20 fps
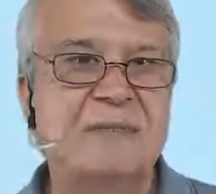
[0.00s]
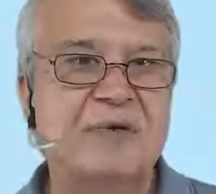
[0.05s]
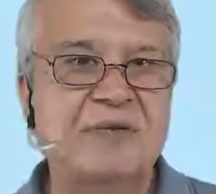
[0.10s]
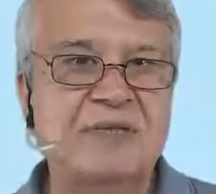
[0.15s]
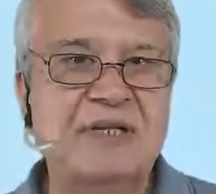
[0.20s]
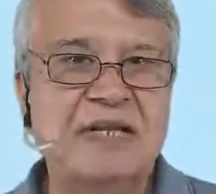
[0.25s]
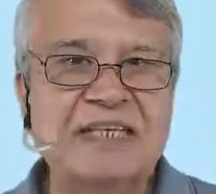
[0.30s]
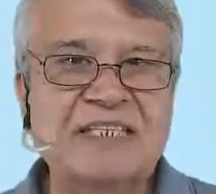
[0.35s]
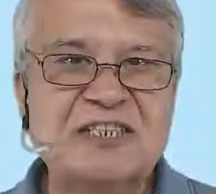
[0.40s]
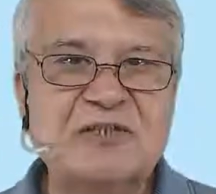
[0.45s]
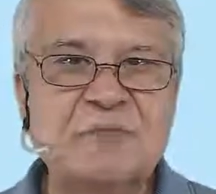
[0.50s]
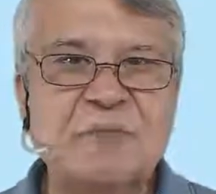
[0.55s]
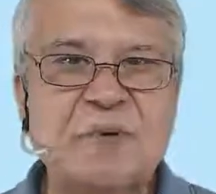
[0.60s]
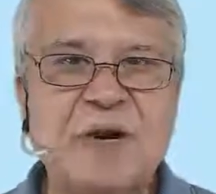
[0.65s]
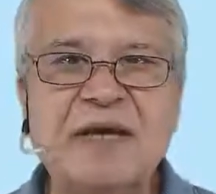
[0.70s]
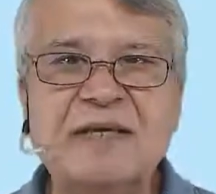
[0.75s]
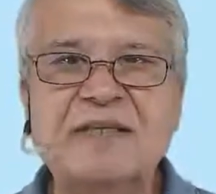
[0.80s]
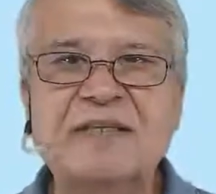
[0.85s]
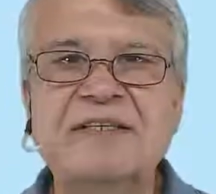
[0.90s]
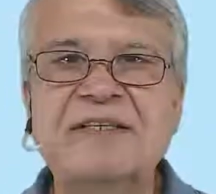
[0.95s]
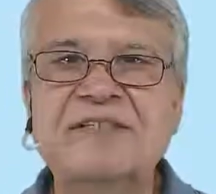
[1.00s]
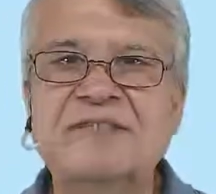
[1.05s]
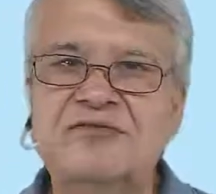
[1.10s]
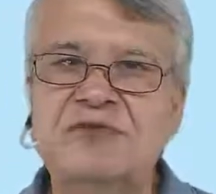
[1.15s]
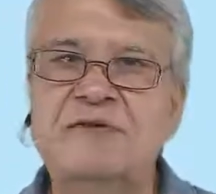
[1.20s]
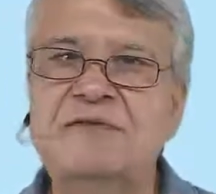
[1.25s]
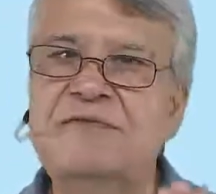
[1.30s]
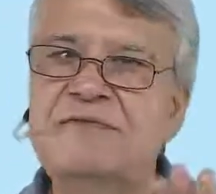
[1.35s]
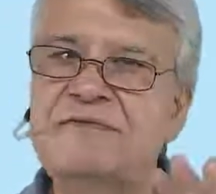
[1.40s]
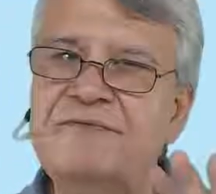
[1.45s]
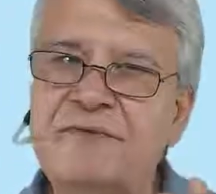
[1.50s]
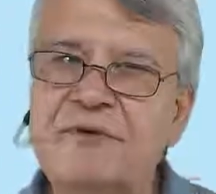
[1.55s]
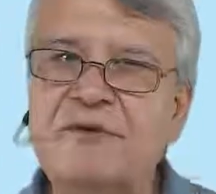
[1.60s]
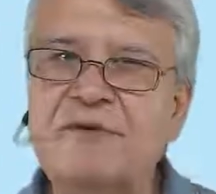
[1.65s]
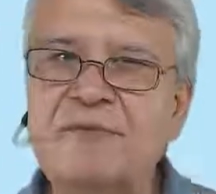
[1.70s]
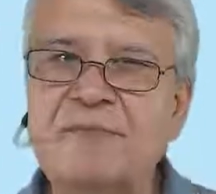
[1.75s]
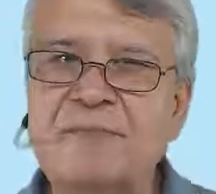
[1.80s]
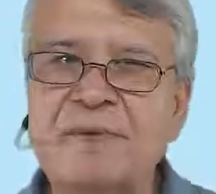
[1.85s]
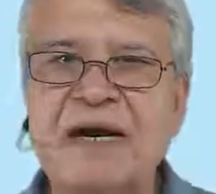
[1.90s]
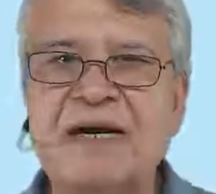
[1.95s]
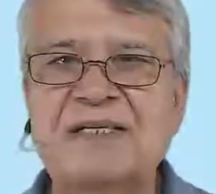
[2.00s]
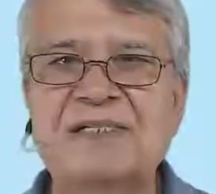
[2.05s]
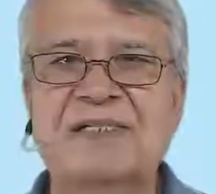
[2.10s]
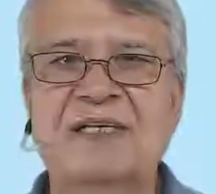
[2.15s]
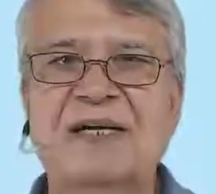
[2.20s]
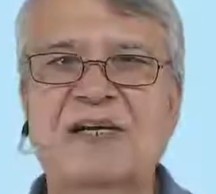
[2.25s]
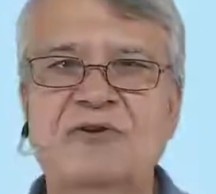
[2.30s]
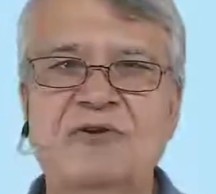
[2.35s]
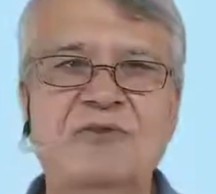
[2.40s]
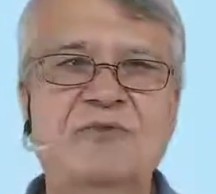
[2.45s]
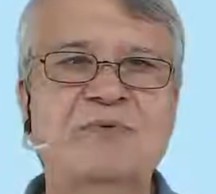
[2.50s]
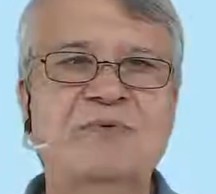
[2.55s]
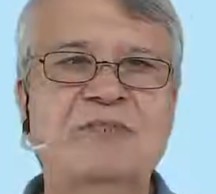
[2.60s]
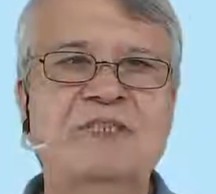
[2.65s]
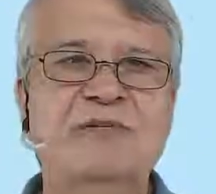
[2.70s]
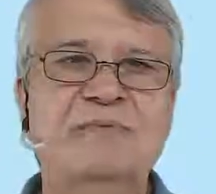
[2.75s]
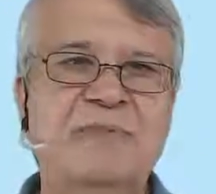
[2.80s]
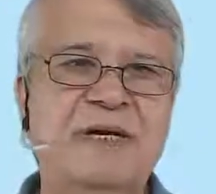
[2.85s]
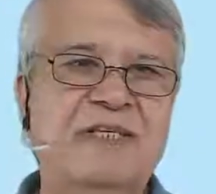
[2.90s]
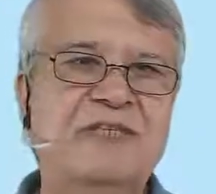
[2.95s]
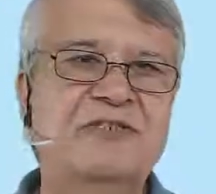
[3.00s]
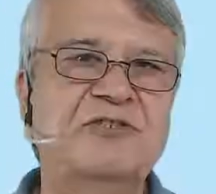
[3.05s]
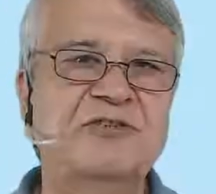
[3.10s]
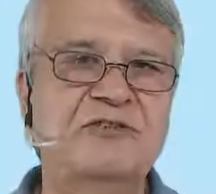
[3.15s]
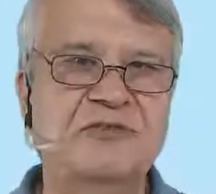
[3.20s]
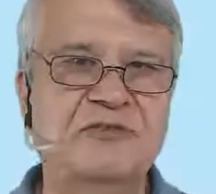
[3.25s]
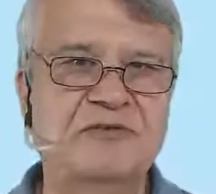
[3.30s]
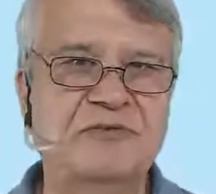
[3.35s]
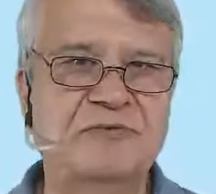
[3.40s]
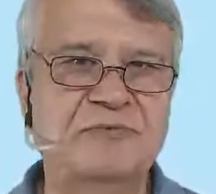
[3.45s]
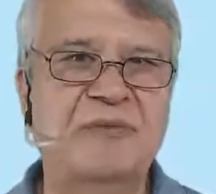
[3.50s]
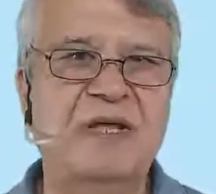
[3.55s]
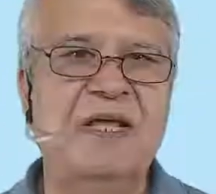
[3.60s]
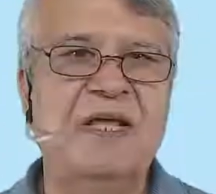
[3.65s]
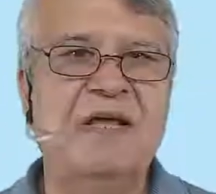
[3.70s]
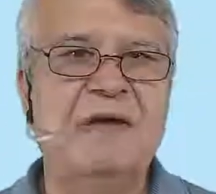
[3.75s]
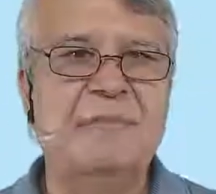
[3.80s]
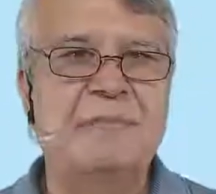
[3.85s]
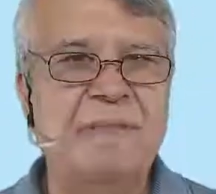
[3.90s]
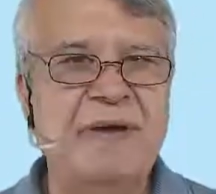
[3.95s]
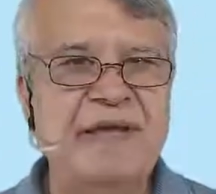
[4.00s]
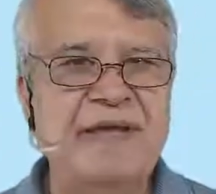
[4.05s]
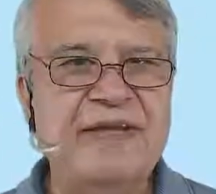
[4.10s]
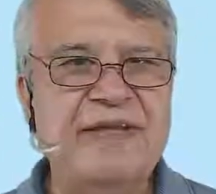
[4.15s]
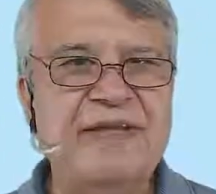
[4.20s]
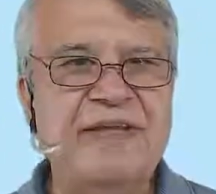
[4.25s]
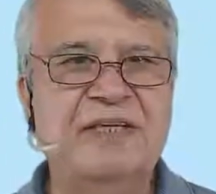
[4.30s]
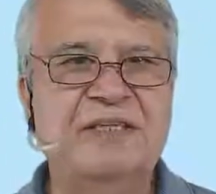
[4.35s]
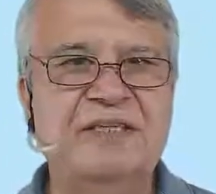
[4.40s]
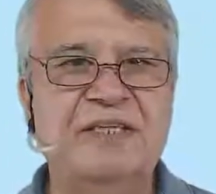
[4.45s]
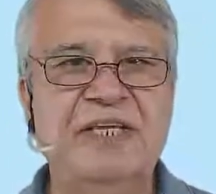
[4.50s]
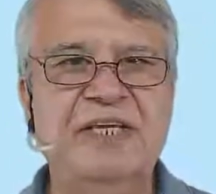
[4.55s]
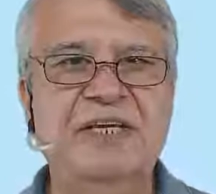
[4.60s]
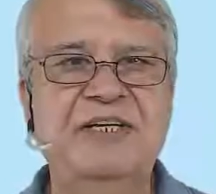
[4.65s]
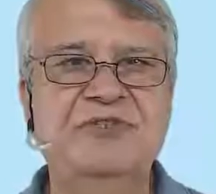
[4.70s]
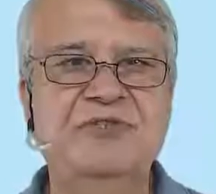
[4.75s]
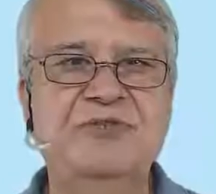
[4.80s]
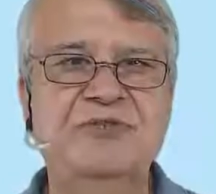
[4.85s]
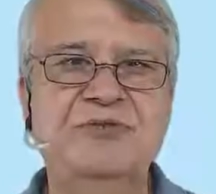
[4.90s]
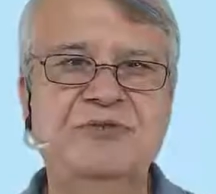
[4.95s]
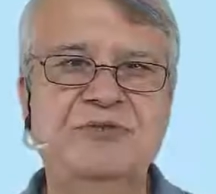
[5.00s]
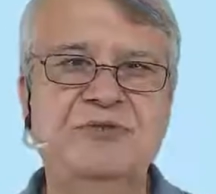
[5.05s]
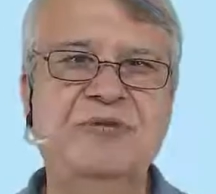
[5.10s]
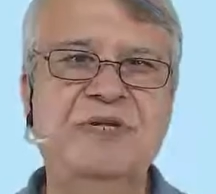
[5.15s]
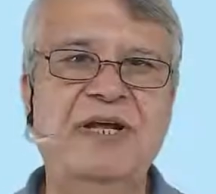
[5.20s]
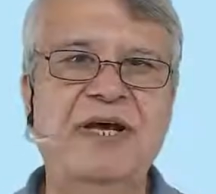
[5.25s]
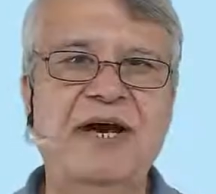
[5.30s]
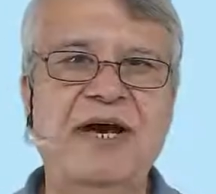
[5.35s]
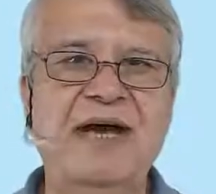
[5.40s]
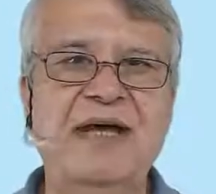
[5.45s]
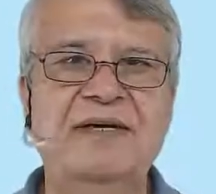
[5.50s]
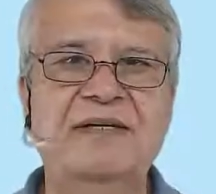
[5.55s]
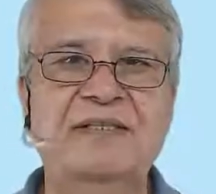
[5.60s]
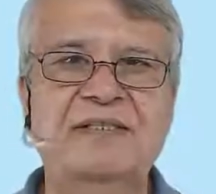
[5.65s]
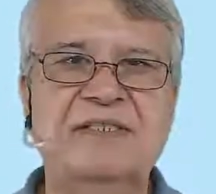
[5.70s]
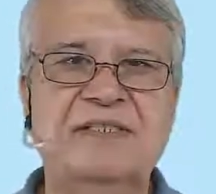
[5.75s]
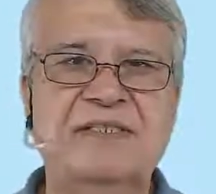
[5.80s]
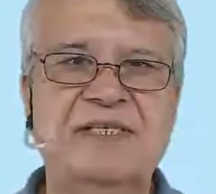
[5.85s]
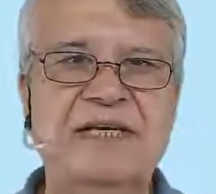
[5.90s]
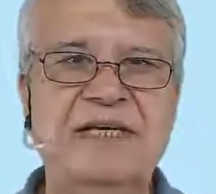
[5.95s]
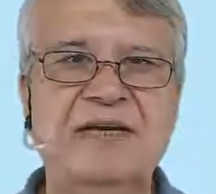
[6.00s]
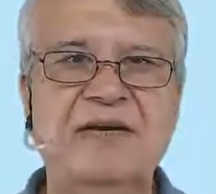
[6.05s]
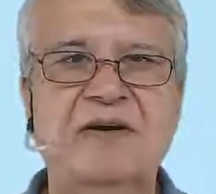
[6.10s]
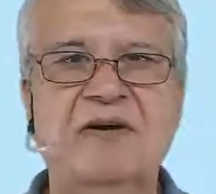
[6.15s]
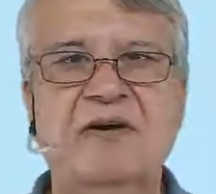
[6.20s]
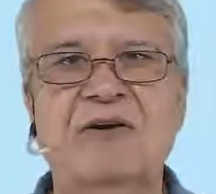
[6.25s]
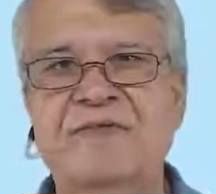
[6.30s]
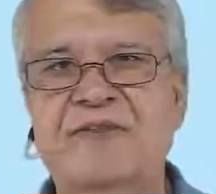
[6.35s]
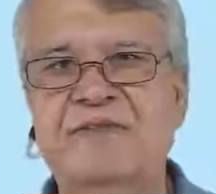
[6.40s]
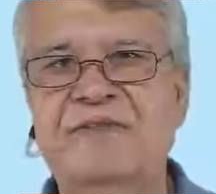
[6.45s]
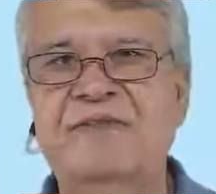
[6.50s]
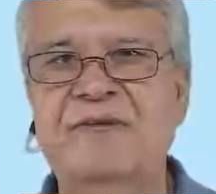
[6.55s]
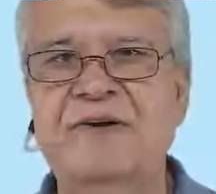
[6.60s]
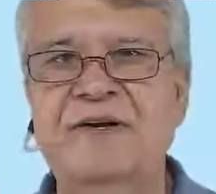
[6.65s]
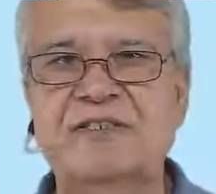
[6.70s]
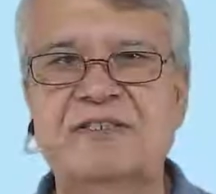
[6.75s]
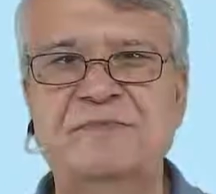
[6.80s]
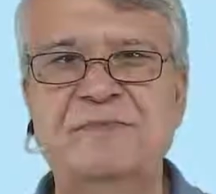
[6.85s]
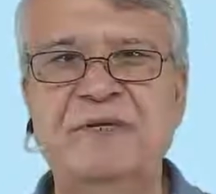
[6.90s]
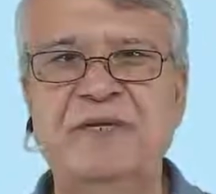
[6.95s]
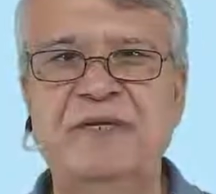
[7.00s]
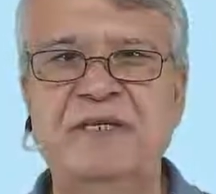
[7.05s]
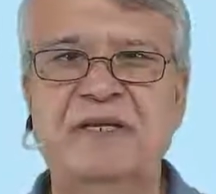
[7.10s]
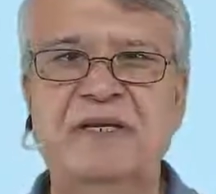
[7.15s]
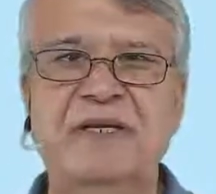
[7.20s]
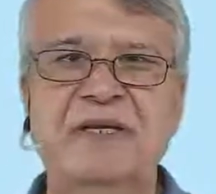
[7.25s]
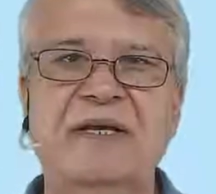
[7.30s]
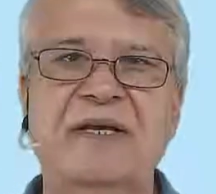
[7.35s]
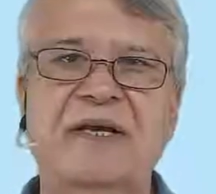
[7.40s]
But let's practice some 4 bars along with the metronome, paying attention to the higher tick of the first beat.